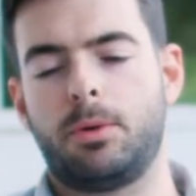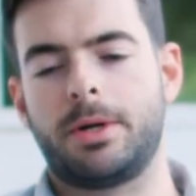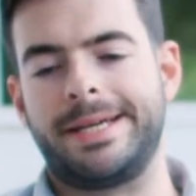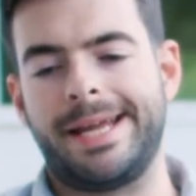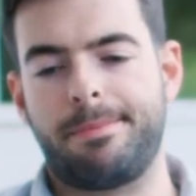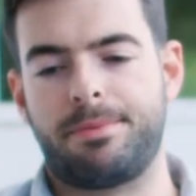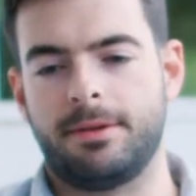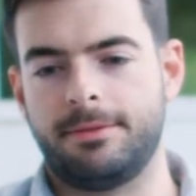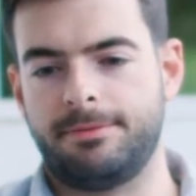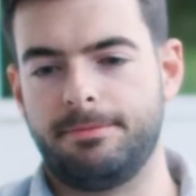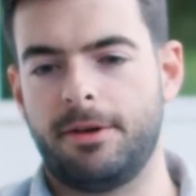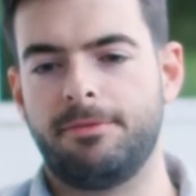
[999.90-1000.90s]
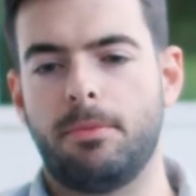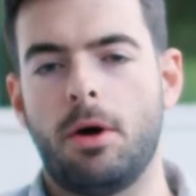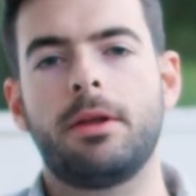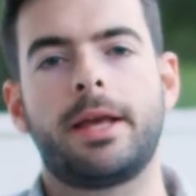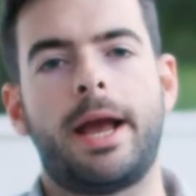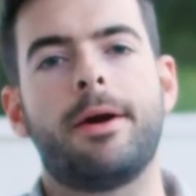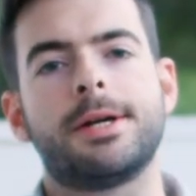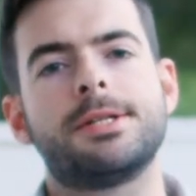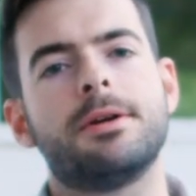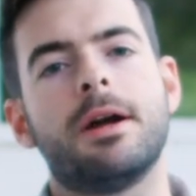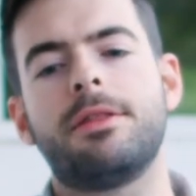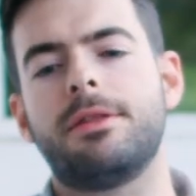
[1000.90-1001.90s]
more depth of, of malt
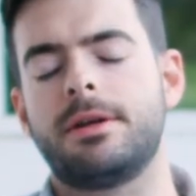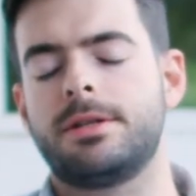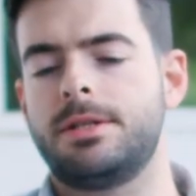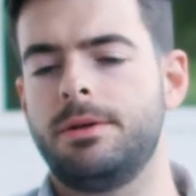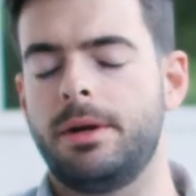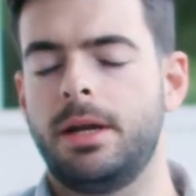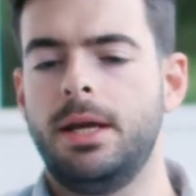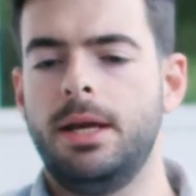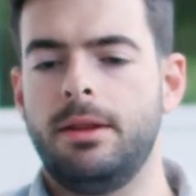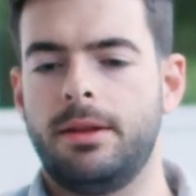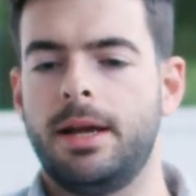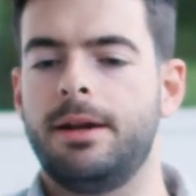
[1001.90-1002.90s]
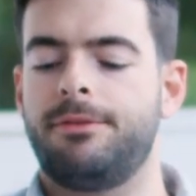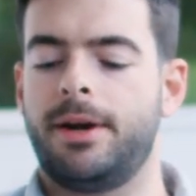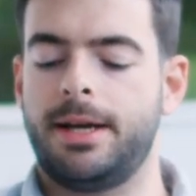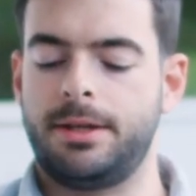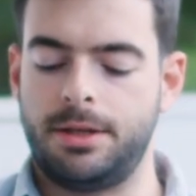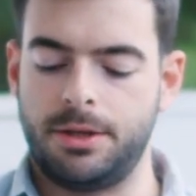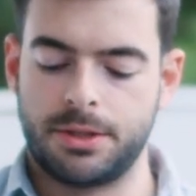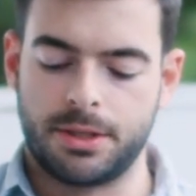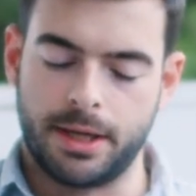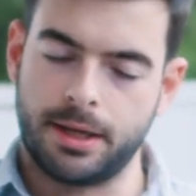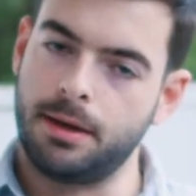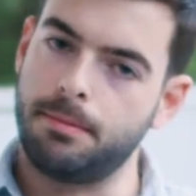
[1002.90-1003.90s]
character, I think, to it than if I had used
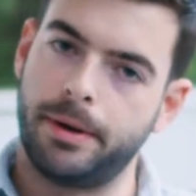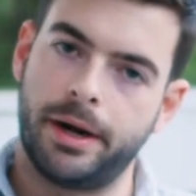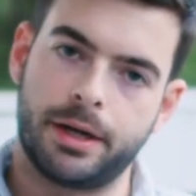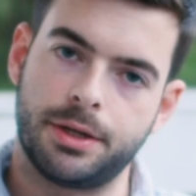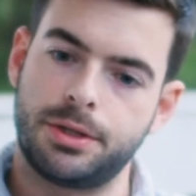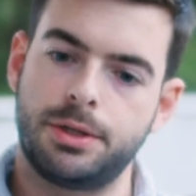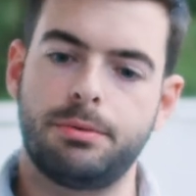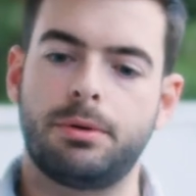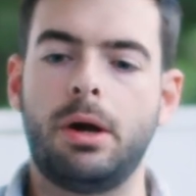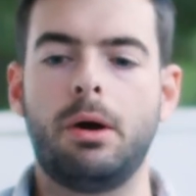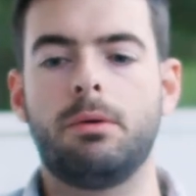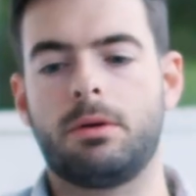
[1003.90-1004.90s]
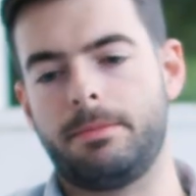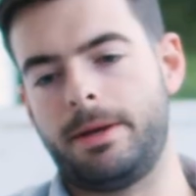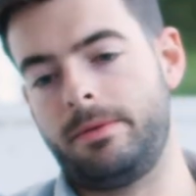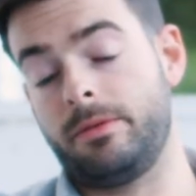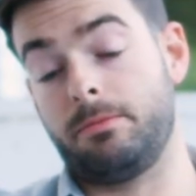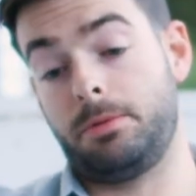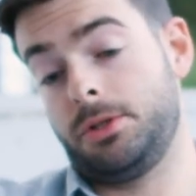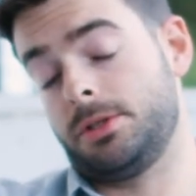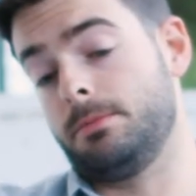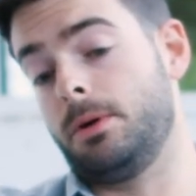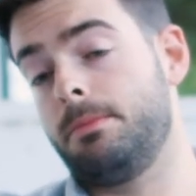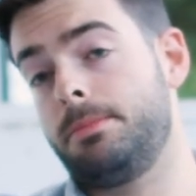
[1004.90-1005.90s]
like American two row or maybe even
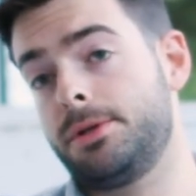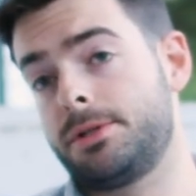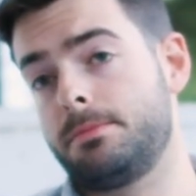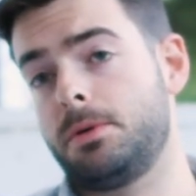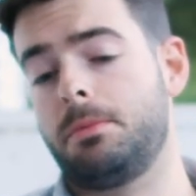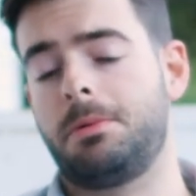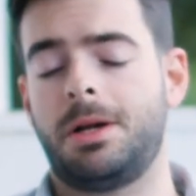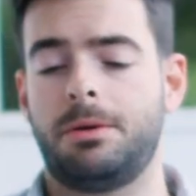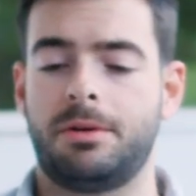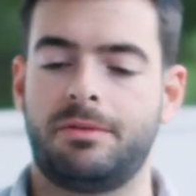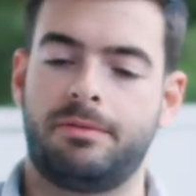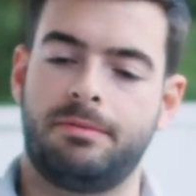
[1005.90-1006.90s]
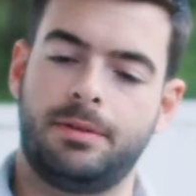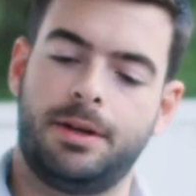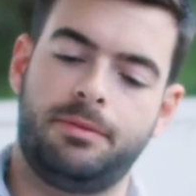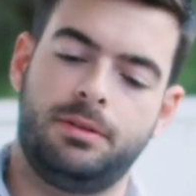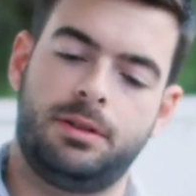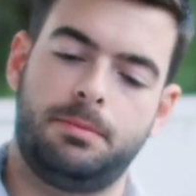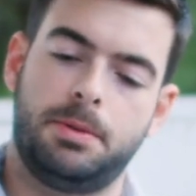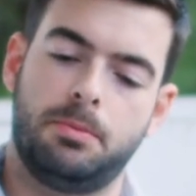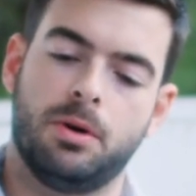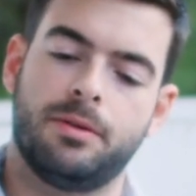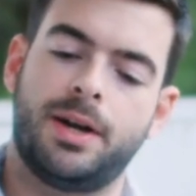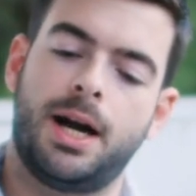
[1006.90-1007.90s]
Pilsner malt. Pilsner malt probably would have left a little bit
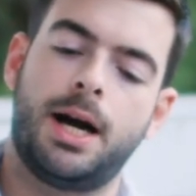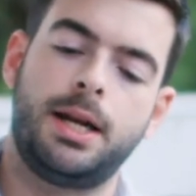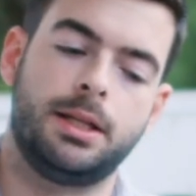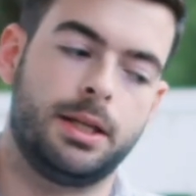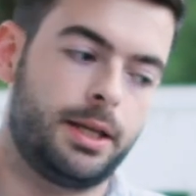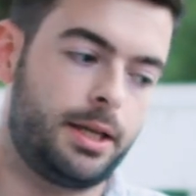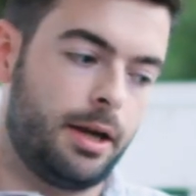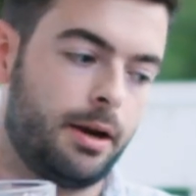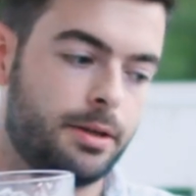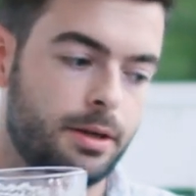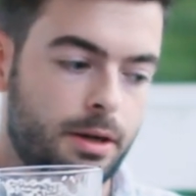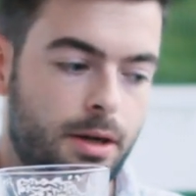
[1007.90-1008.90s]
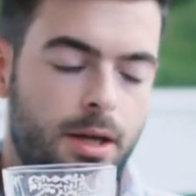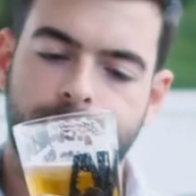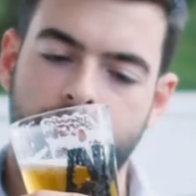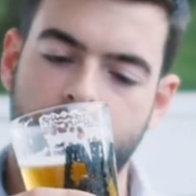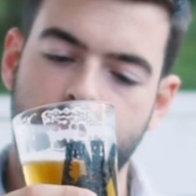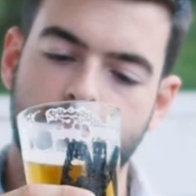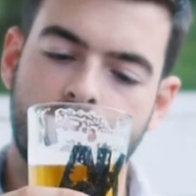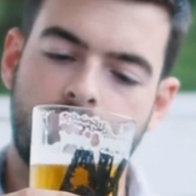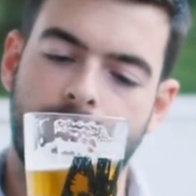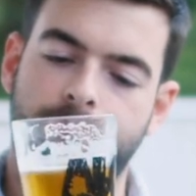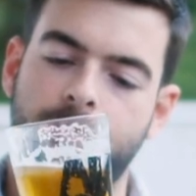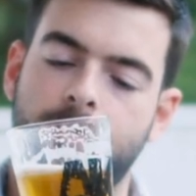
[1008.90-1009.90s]
more of a honey like character, but this one's
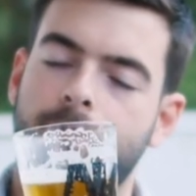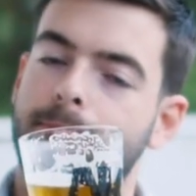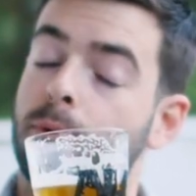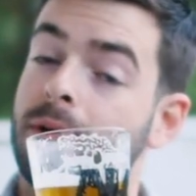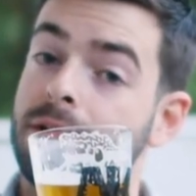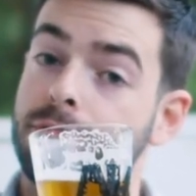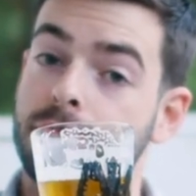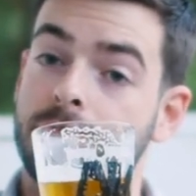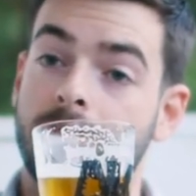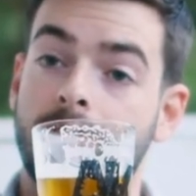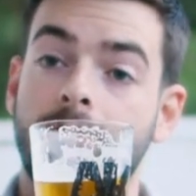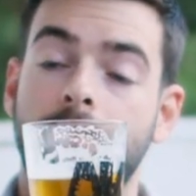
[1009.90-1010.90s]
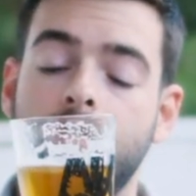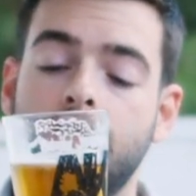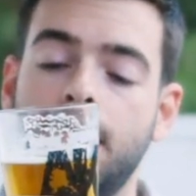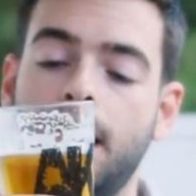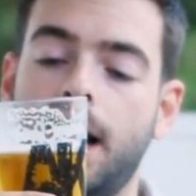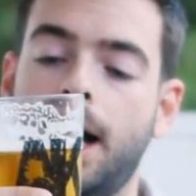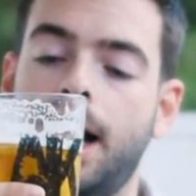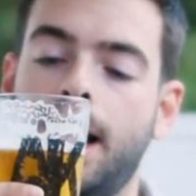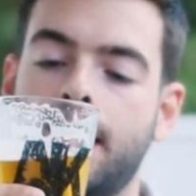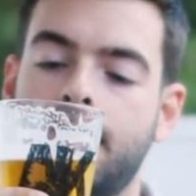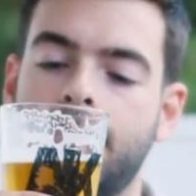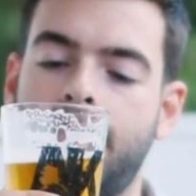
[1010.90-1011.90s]
definitely got a little more interesting
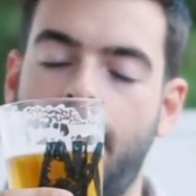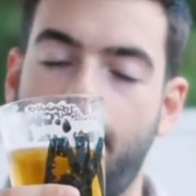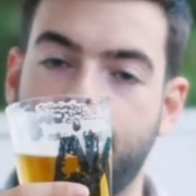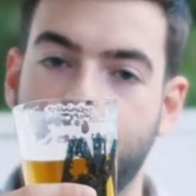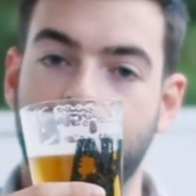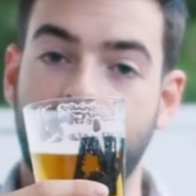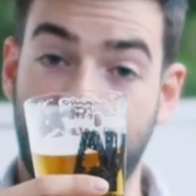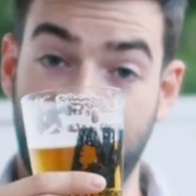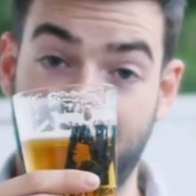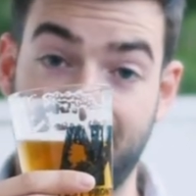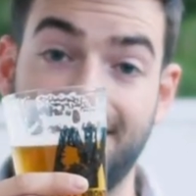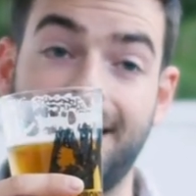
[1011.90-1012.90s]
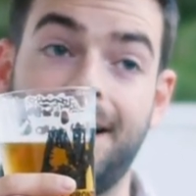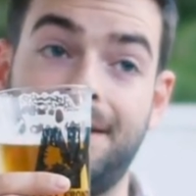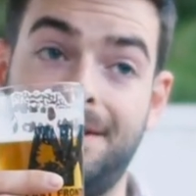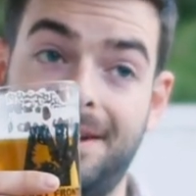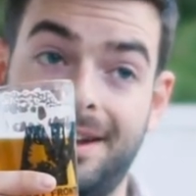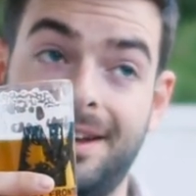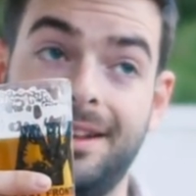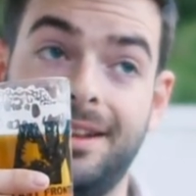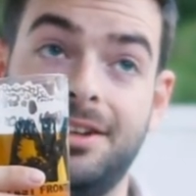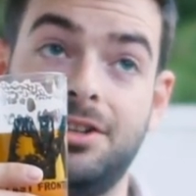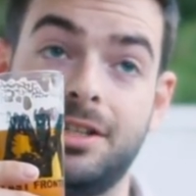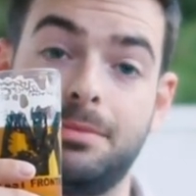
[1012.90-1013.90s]
uh, character to it, I think,
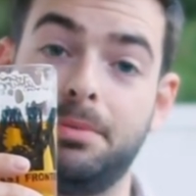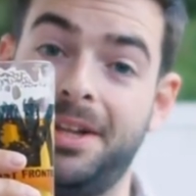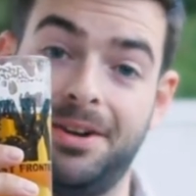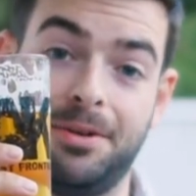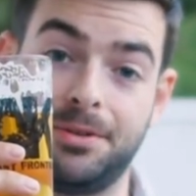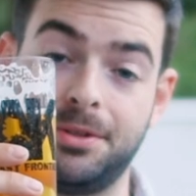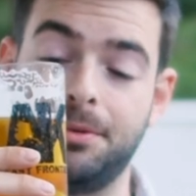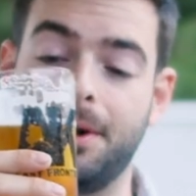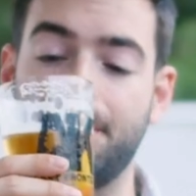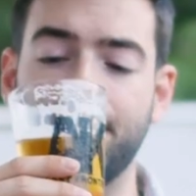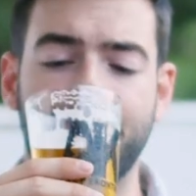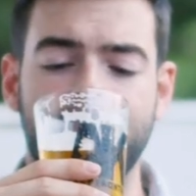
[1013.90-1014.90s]
than just plain old two row.